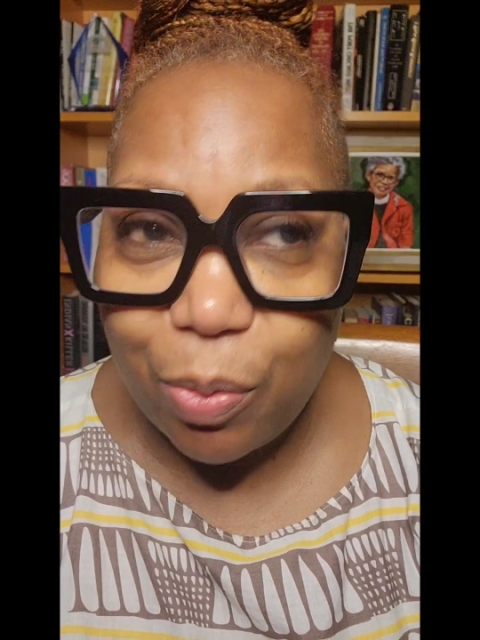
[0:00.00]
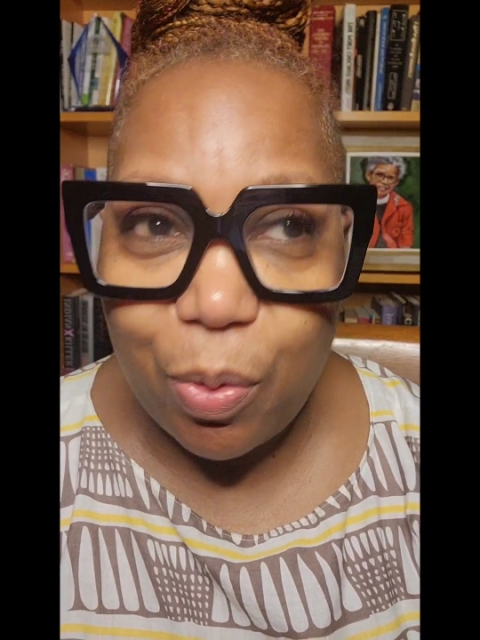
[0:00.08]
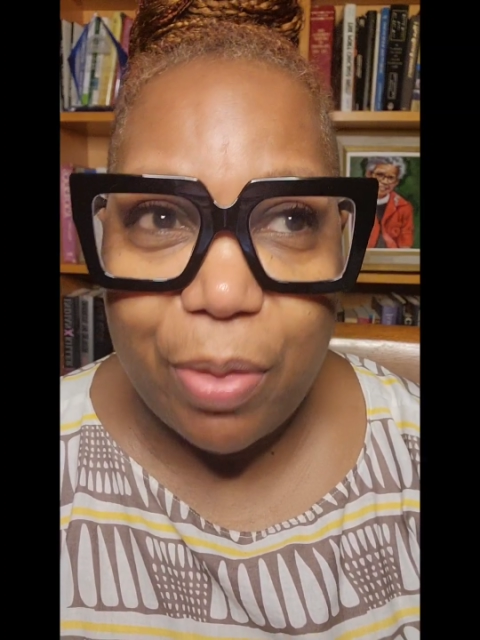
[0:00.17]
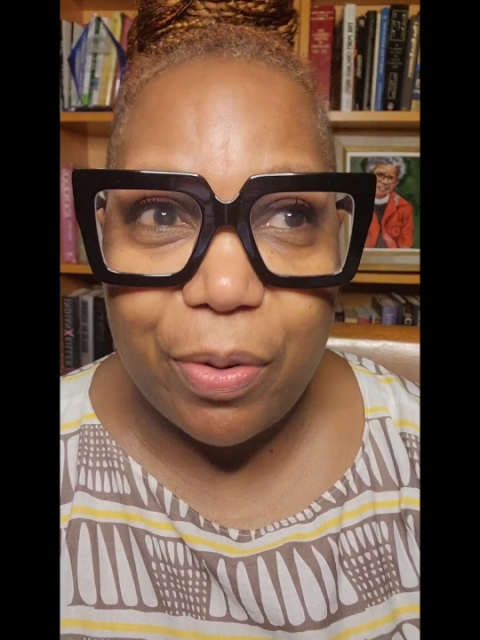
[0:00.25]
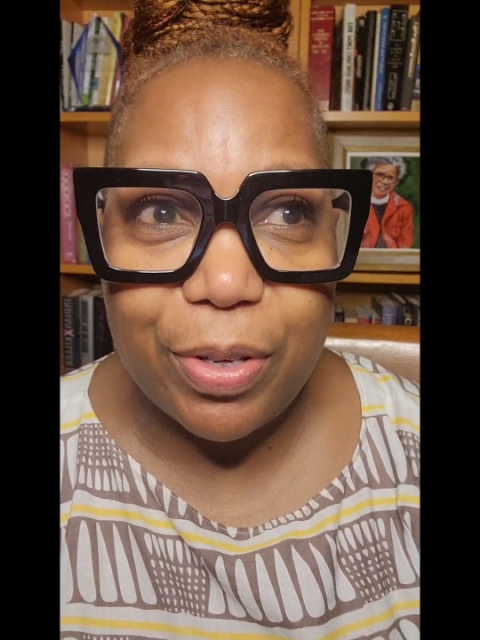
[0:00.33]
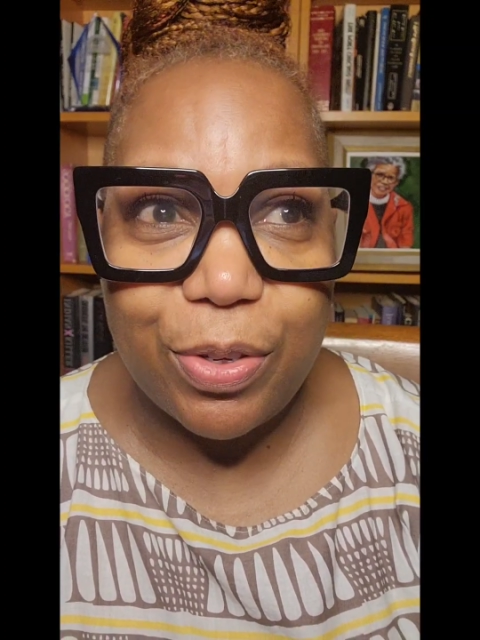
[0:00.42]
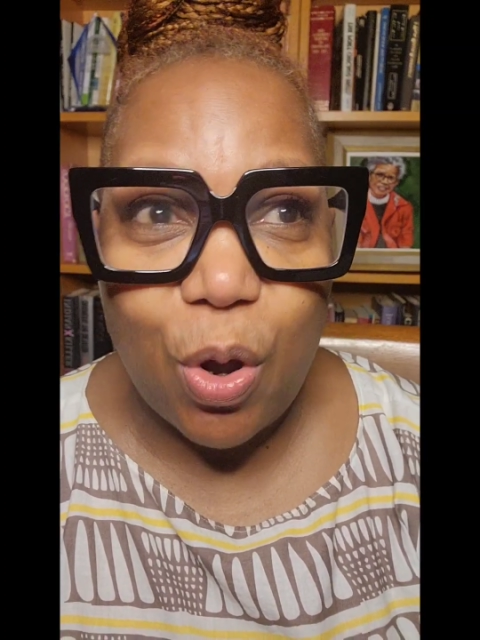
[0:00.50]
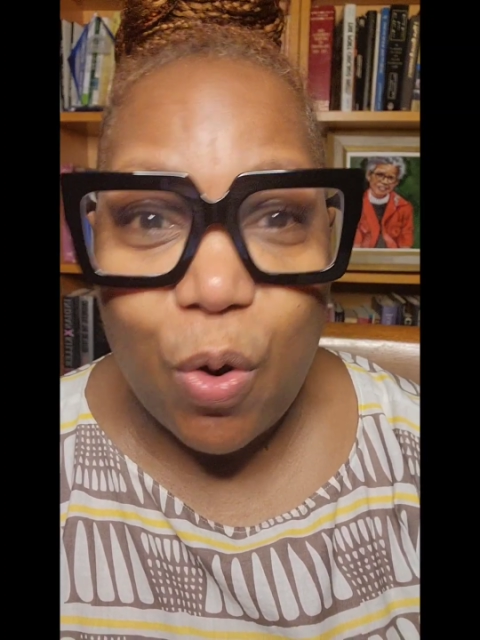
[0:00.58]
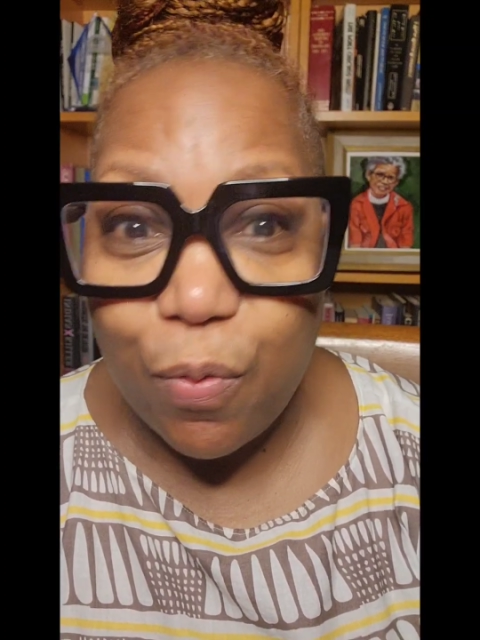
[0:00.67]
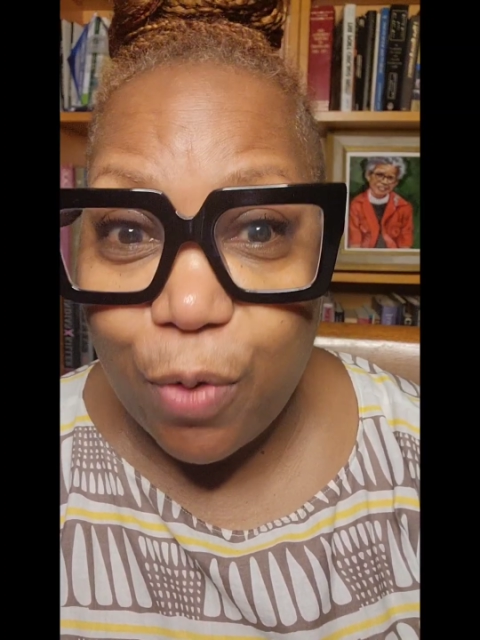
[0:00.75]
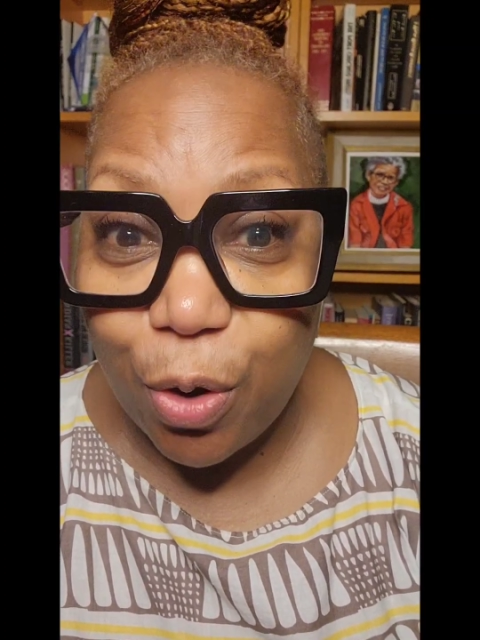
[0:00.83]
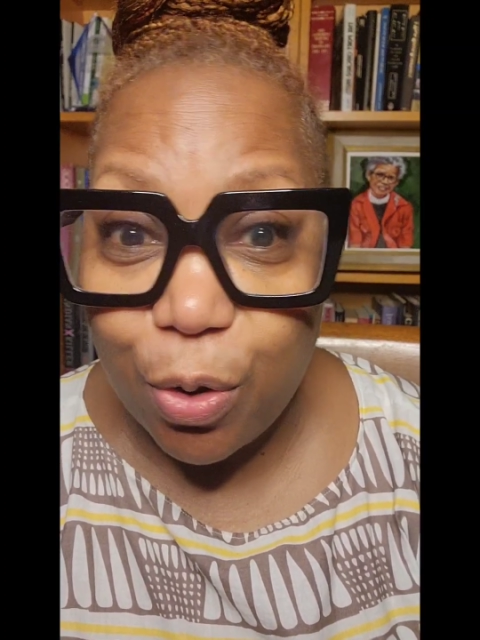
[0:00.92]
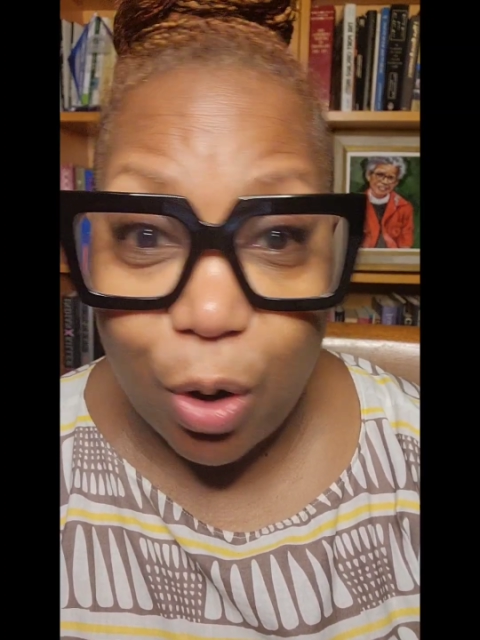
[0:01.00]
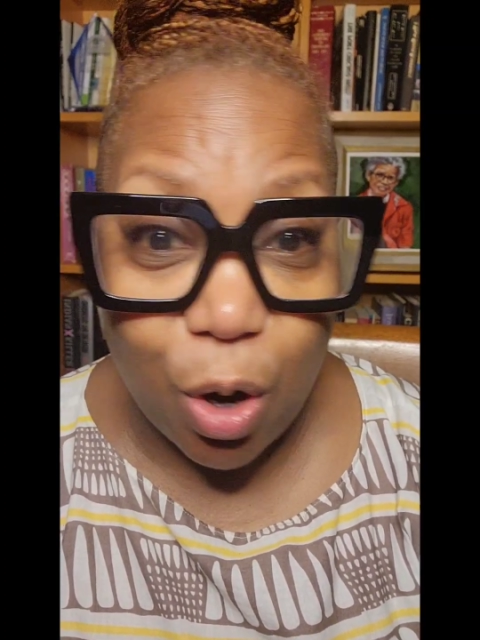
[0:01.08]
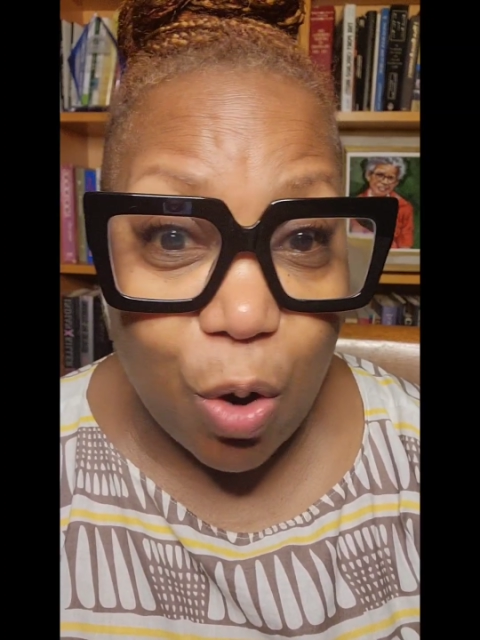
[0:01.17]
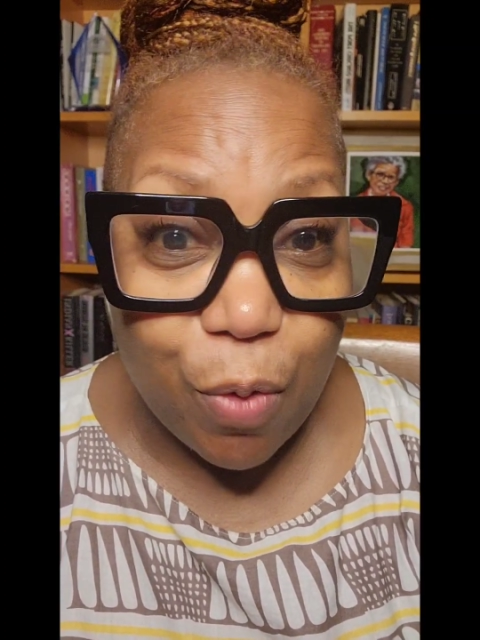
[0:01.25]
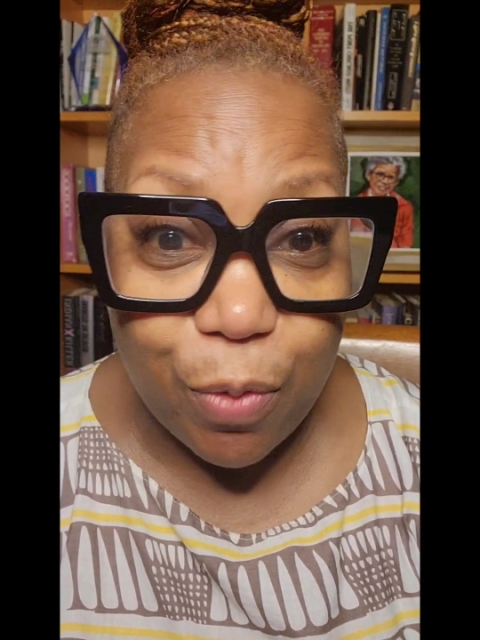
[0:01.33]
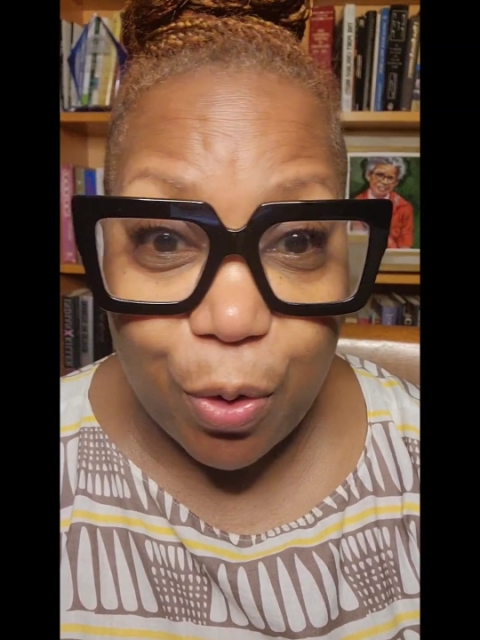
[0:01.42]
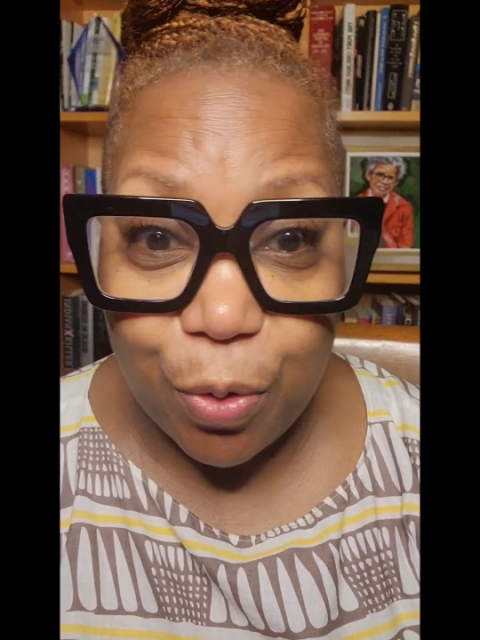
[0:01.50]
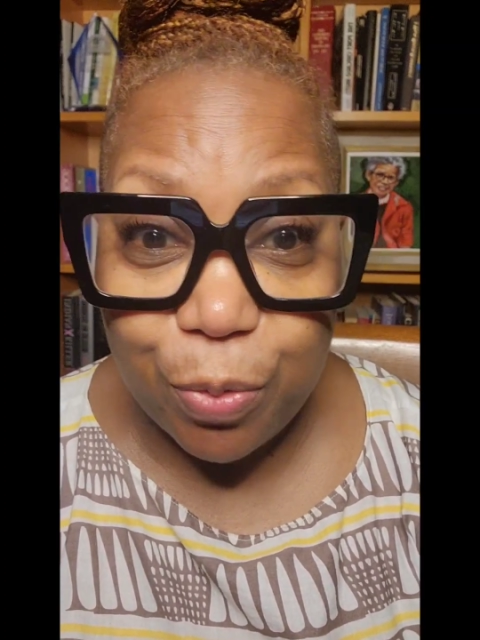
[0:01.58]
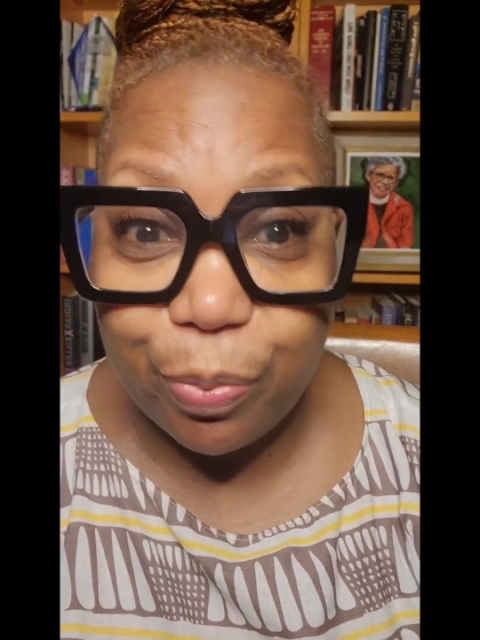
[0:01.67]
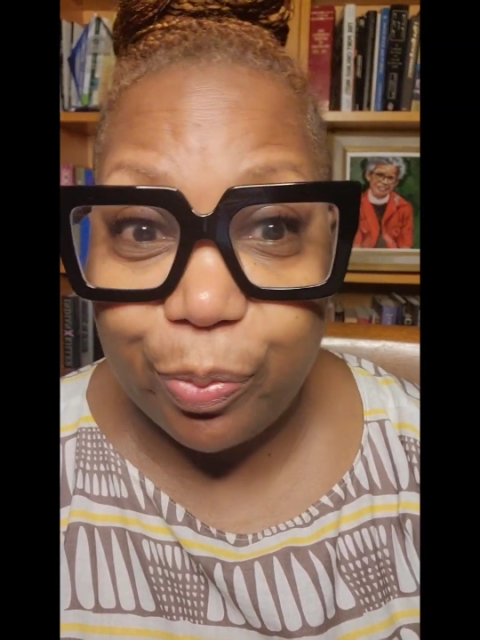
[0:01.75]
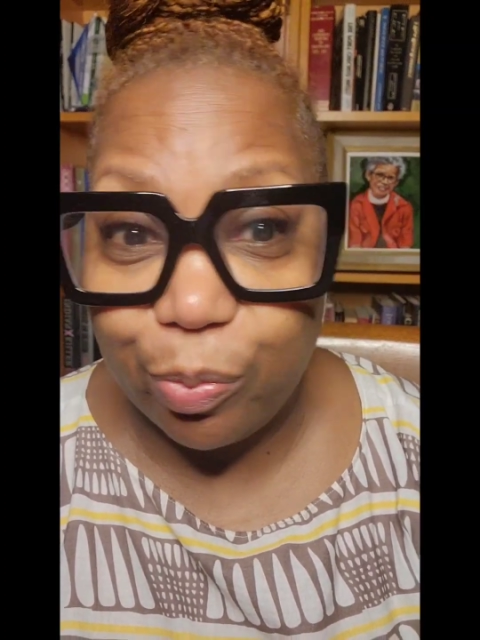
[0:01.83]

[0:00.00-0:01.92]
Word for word: whether it's overt or covert,